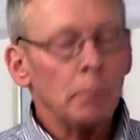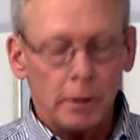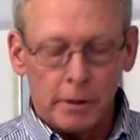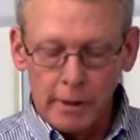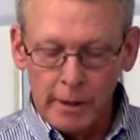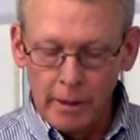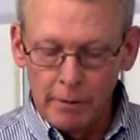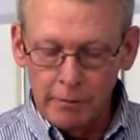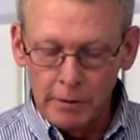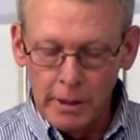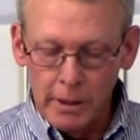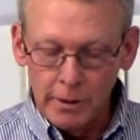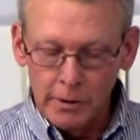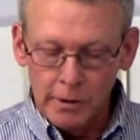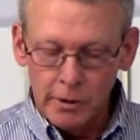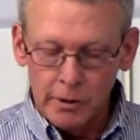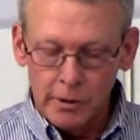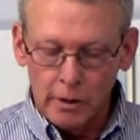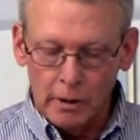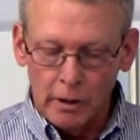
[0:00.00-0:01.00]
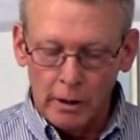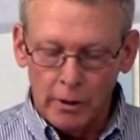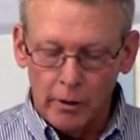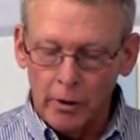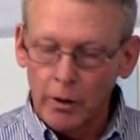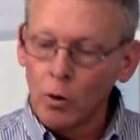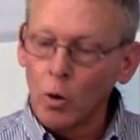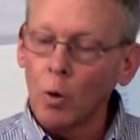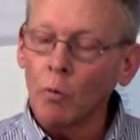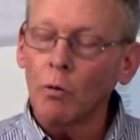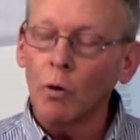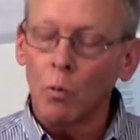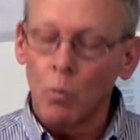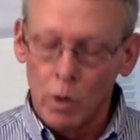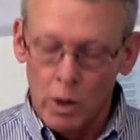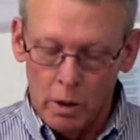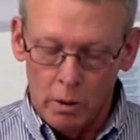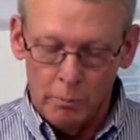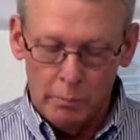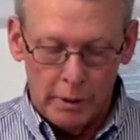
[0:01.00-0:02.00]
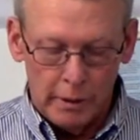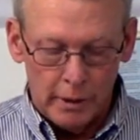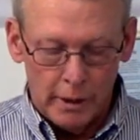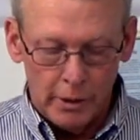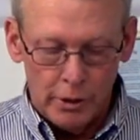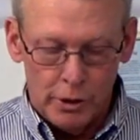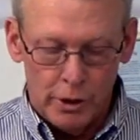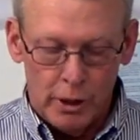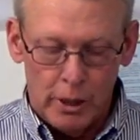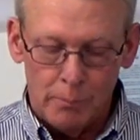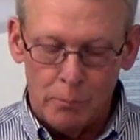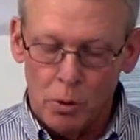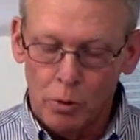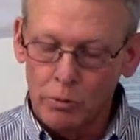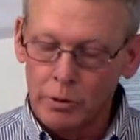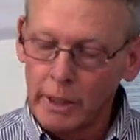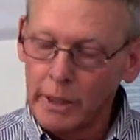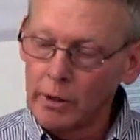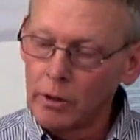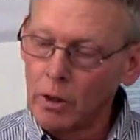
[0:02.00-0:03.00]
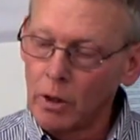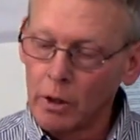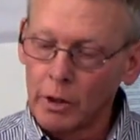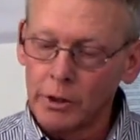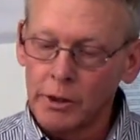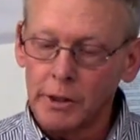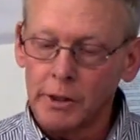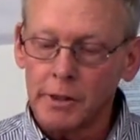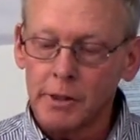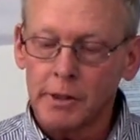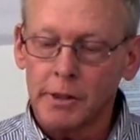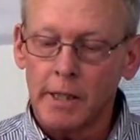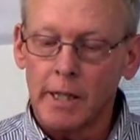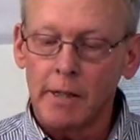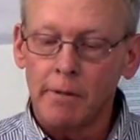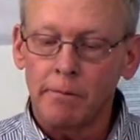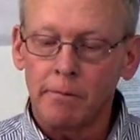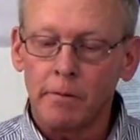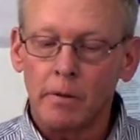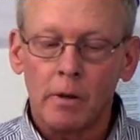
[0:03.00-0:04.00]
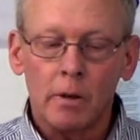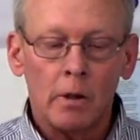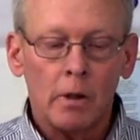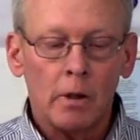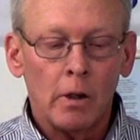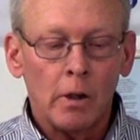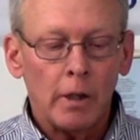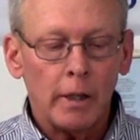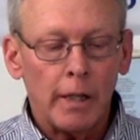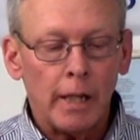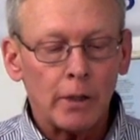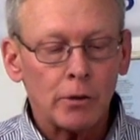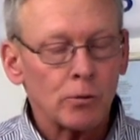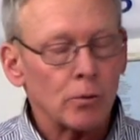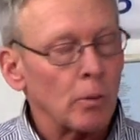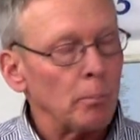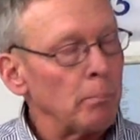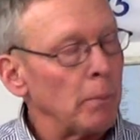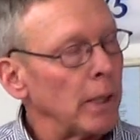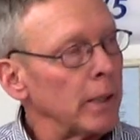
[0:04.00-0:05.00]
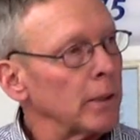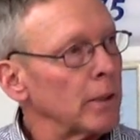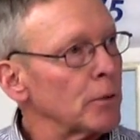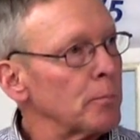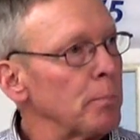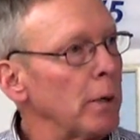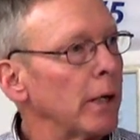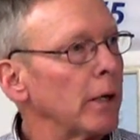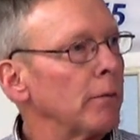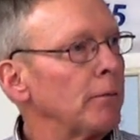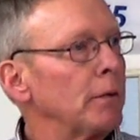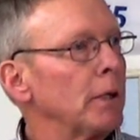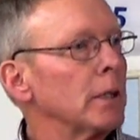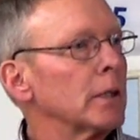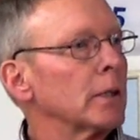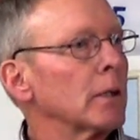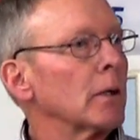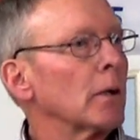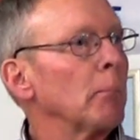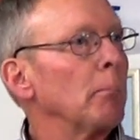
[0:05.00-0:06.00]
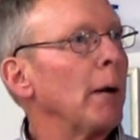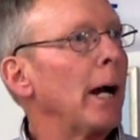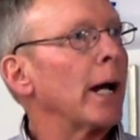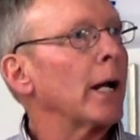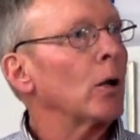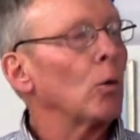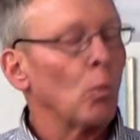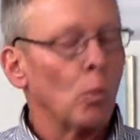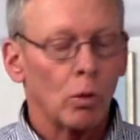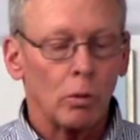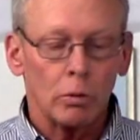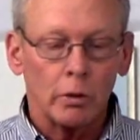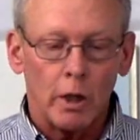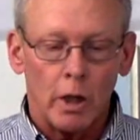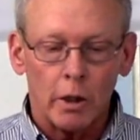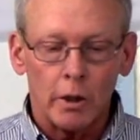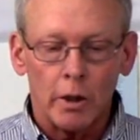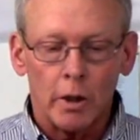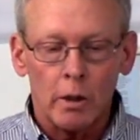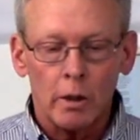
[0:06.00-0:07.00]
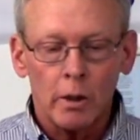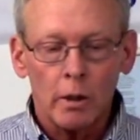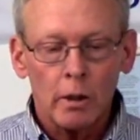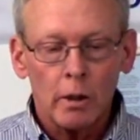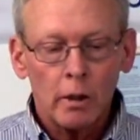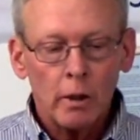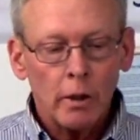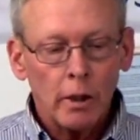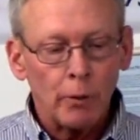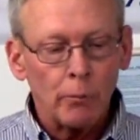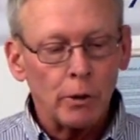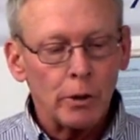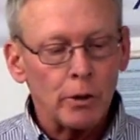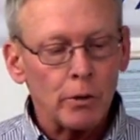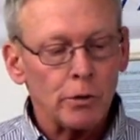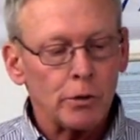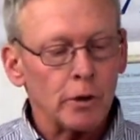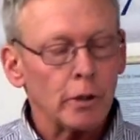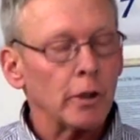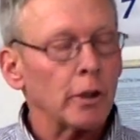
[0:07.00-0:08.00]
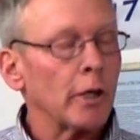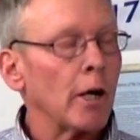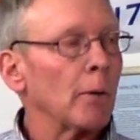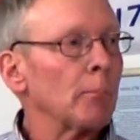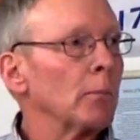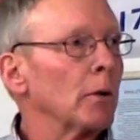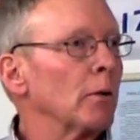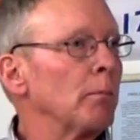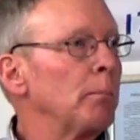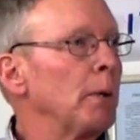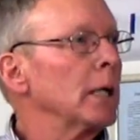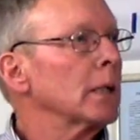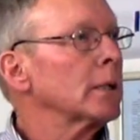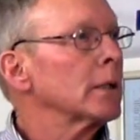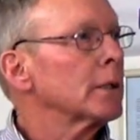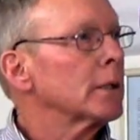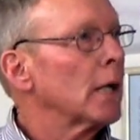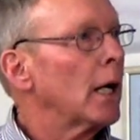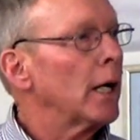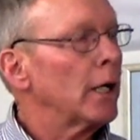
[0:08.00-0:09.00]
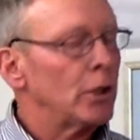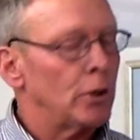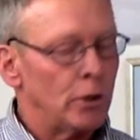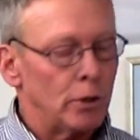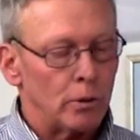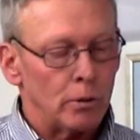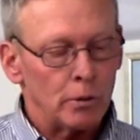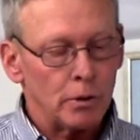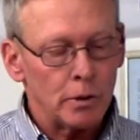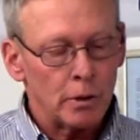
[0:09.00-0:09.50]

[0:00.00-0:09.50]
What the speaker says: But the evidence is clear and overwhelming that GMO technology is safe and has tremendous benefits in combating world hunger and reducing the number of pesticides